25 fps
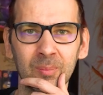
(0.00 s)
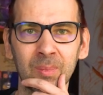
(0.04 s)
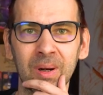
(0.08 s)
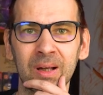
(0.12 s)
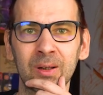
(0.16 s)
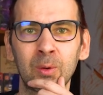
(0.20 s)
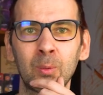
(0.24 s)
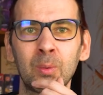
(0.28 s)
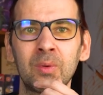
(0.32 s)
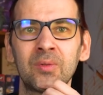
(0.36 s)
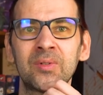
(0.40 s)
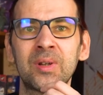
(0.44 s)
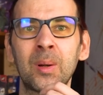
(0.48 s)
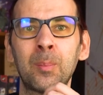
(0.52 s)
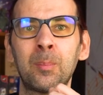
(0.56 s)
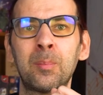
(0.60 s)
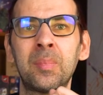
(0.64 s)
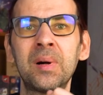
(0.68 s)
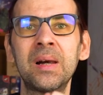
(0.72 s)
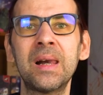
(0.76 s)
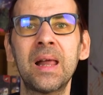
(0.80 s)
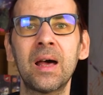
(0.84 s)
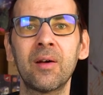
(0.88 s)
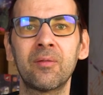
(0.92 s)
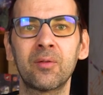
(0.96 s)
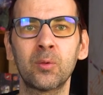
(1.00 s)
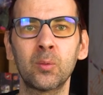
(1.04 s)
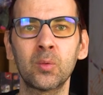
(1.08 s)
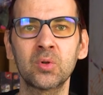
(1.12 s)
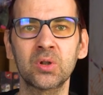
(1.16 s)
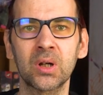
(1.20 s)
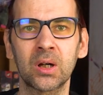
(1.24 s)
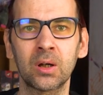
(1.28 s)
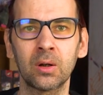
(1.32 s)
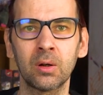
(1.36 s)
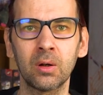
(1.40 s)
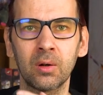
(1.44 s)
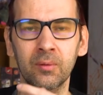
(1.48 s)
but with the bluff,
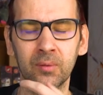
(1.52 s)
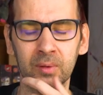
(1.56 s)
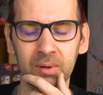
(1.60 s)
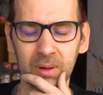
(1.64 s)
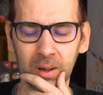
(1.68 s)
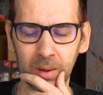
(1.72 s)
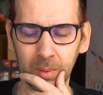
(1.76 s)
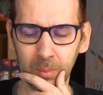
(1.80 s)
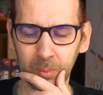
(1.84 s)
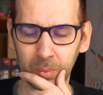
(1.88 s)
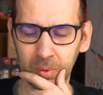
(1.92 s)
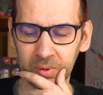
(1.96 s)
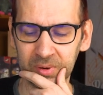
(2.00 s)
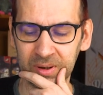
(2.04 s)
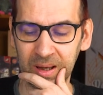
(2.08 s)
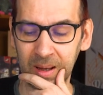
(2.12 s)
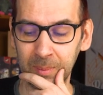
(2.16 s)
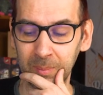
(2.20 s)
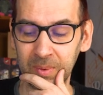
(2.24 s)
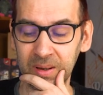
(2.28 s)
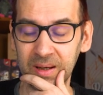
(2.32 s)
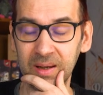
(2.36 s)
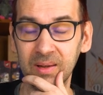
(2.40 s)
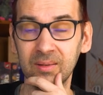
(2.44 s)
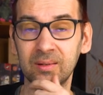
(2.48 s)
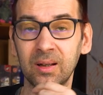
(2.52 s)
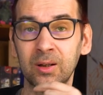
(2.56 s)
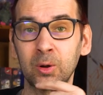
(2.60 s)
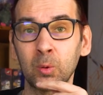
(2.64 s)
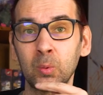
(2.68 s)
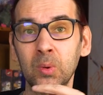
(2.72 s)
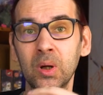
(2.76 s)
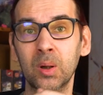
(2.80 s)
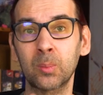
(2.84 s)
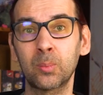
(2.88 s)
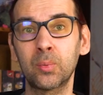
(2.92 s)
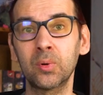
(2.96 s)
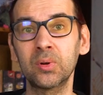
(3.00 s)
which I love in the board gaming, is that
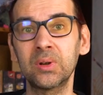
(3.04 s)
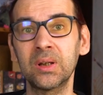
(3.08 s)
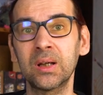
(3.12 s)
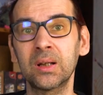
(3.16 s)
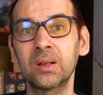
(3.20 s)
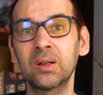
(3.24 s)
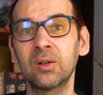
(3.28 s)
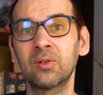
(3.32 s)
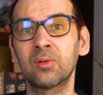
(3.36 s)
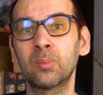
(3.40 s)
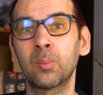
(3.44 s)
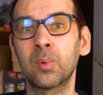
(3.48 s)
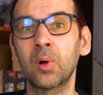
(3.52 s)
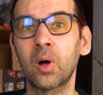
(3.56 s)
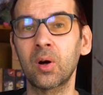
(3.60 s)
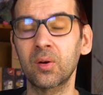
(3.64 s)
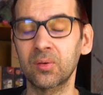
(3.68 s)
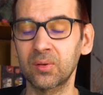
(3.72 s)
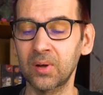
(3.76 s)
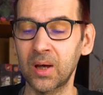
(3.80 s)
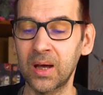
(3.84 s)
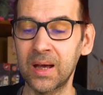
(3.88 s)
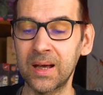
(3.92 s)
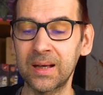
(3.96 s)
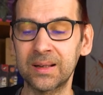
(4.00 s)
we are putting these blocks